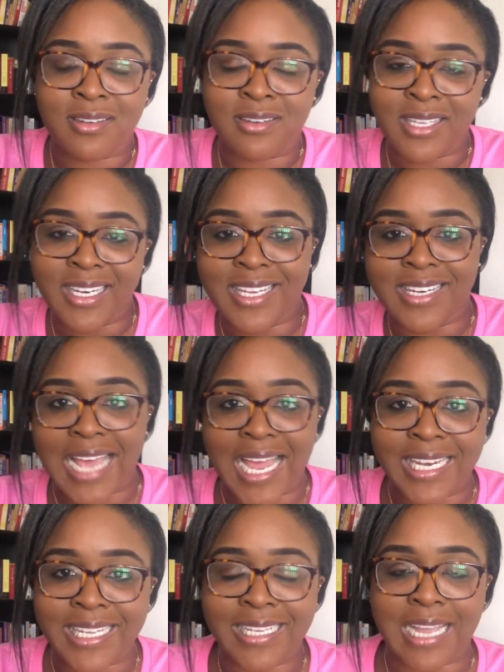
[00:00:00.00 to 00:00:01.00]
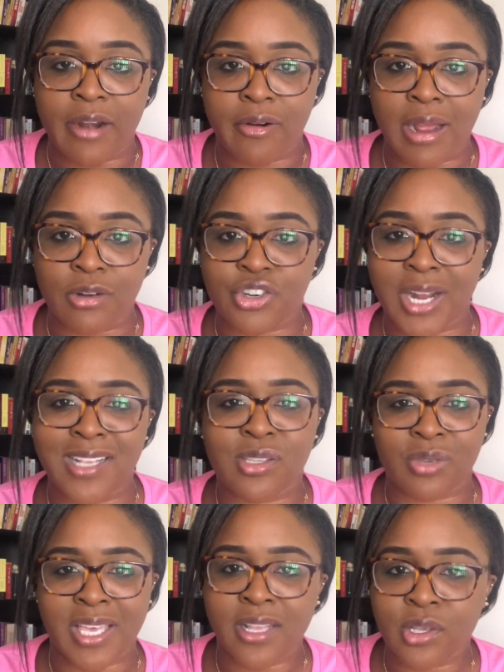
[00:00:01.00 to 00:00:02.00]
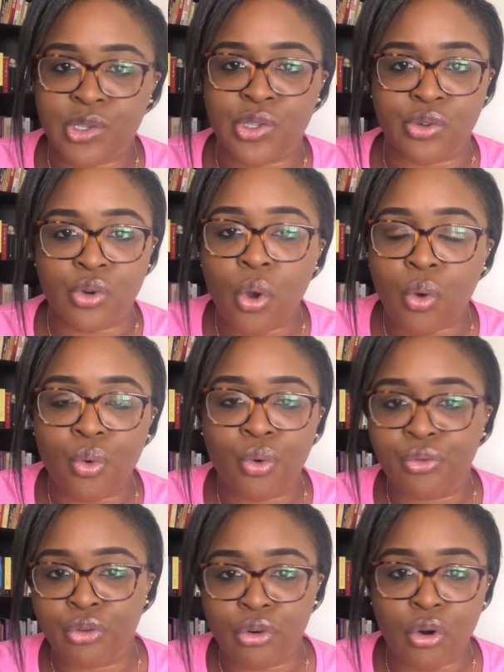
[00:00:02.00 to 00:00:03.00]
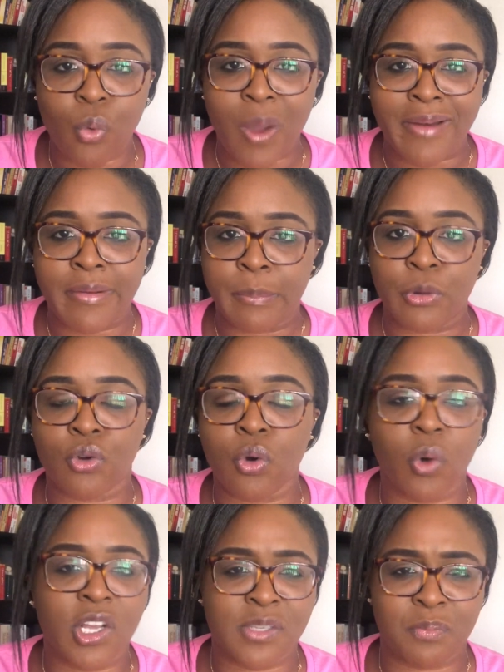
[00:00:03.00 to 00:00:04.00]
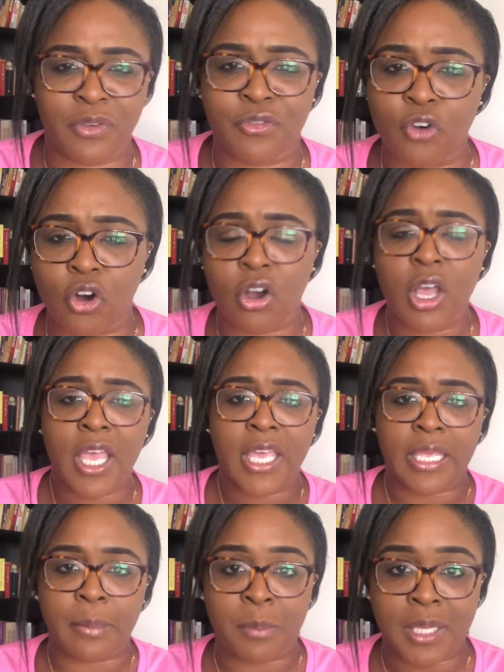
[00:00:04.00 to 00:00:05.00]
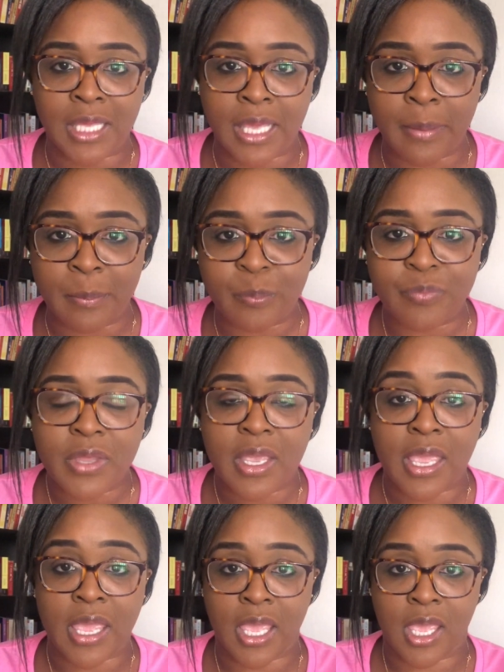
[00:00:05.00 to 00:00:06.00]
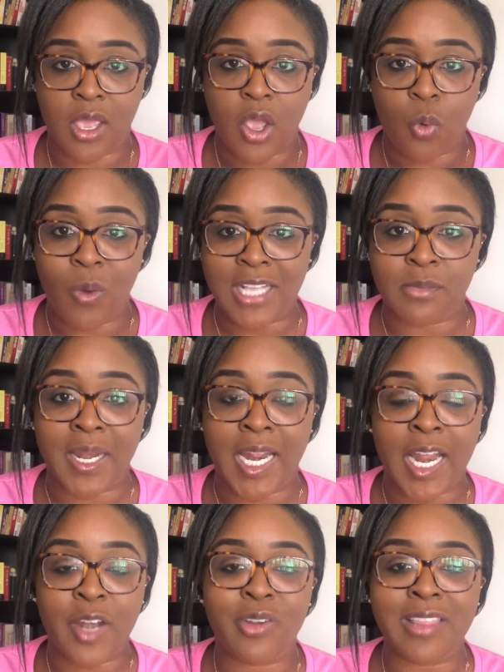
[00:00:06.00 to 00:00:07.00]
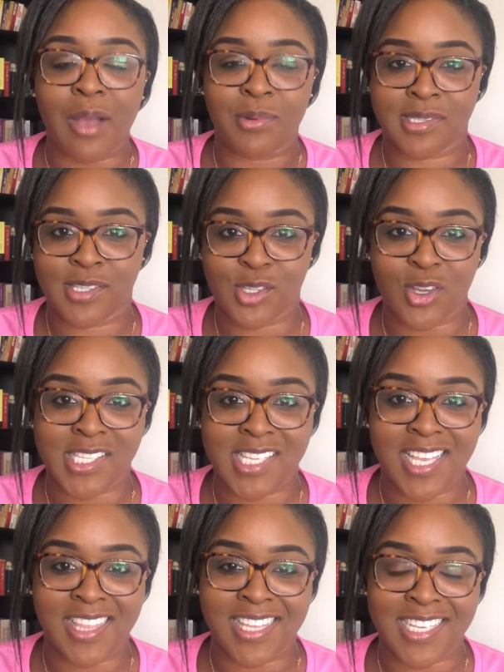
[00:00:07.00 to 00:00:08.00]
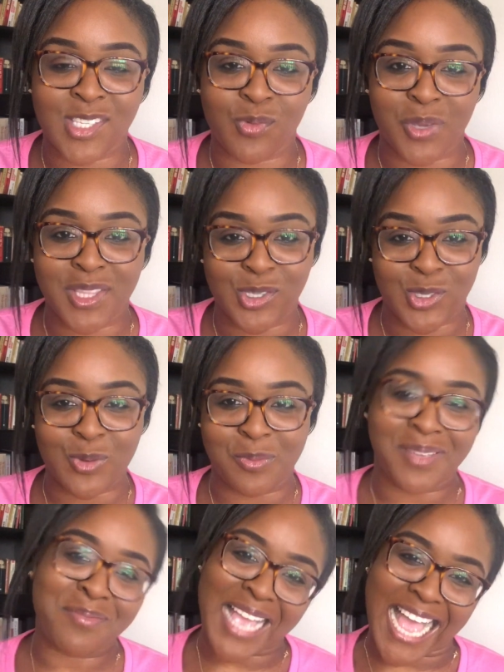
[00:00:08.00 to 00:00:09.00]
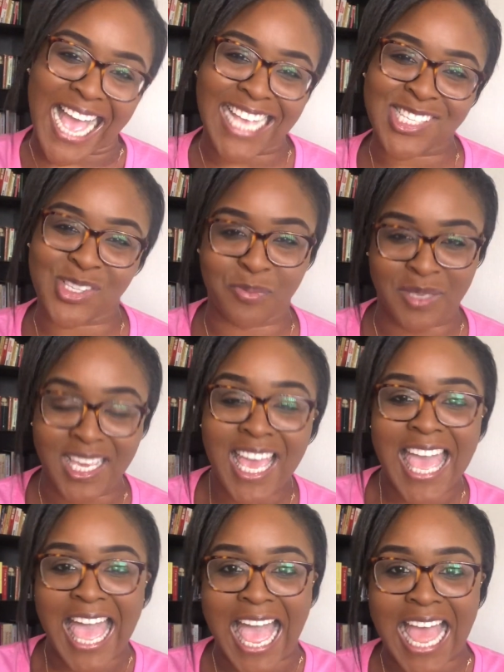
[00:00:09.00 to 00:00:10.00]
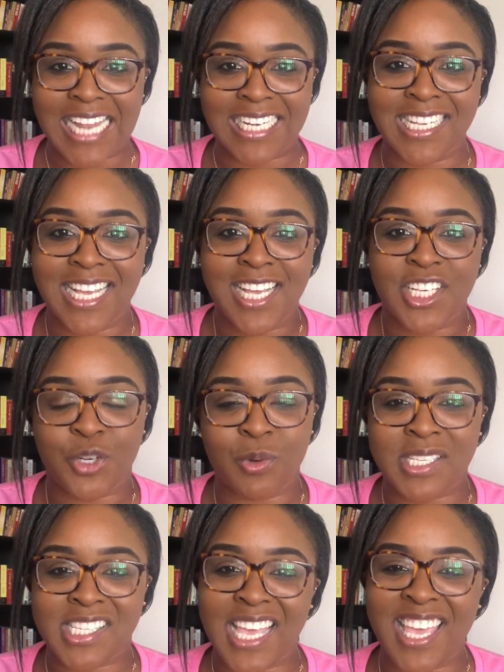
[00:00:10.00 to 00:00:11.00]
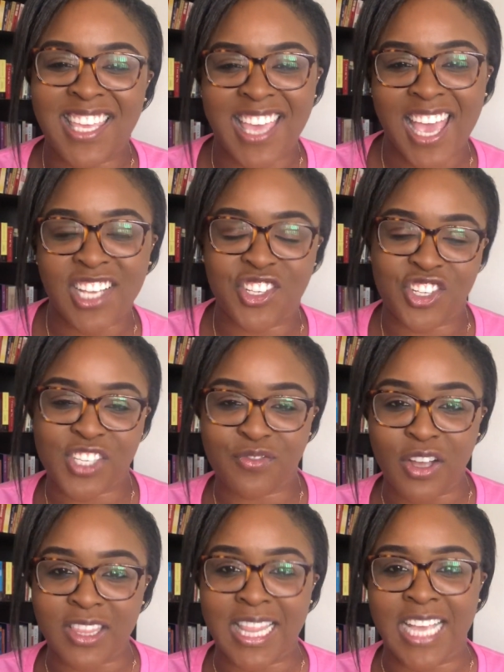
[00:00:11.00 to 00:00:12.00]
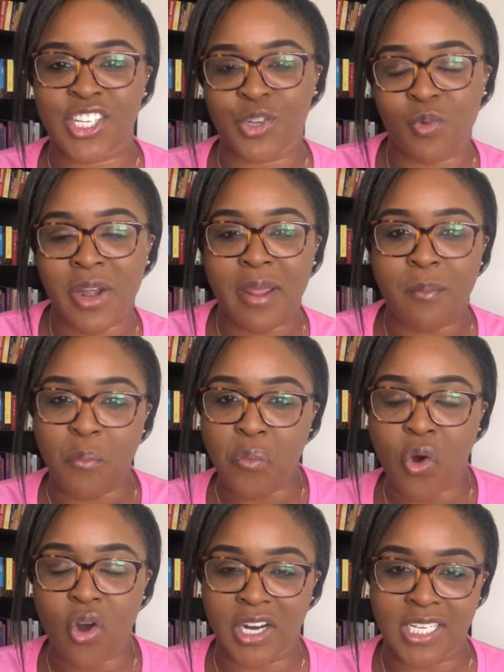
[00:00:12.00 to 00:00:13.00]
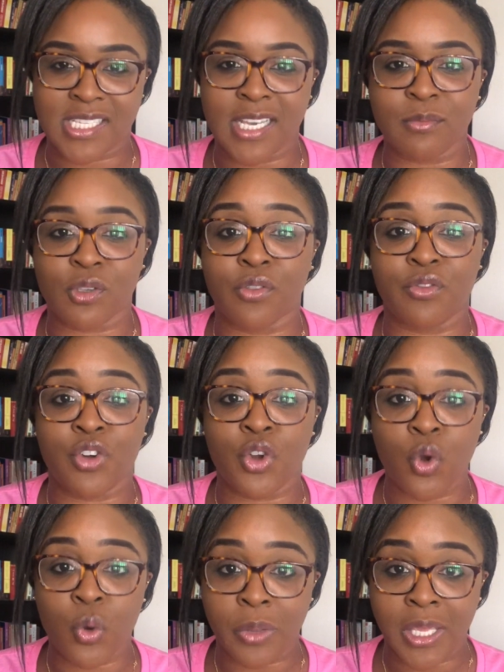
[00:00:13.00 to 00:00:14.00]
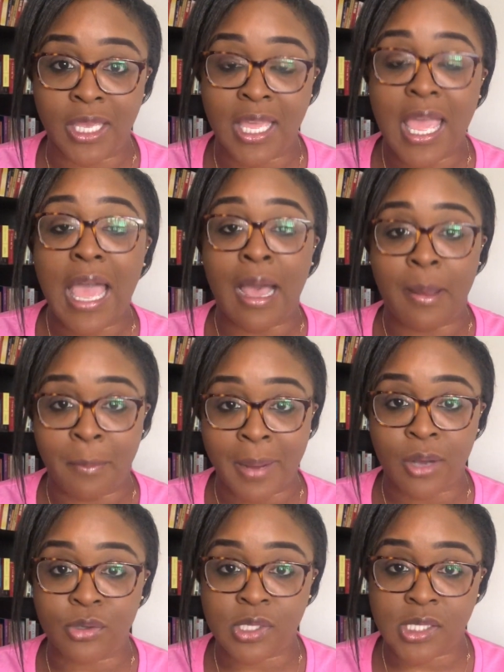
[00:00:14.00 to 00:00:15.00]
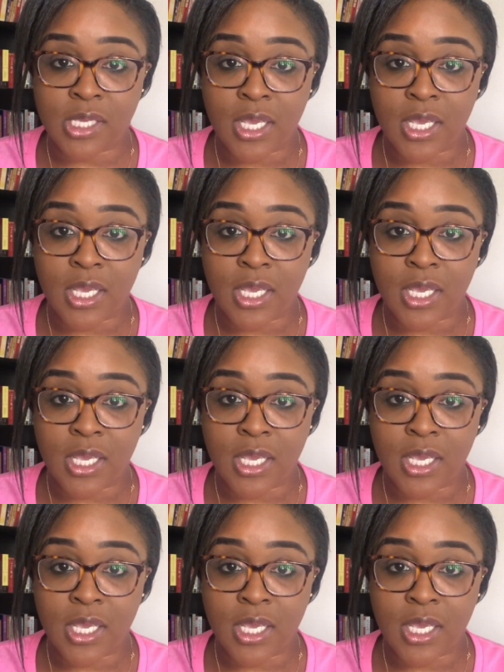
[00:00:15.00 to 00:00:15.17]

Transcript: dilly-dallying around trying to get us to know who Furo Wariboko was before he became a white man. And I know that I was discussing this with Zubi. Hi Zubi. And she was saying, yeah, she just felt like she wanted more in terms of knowing about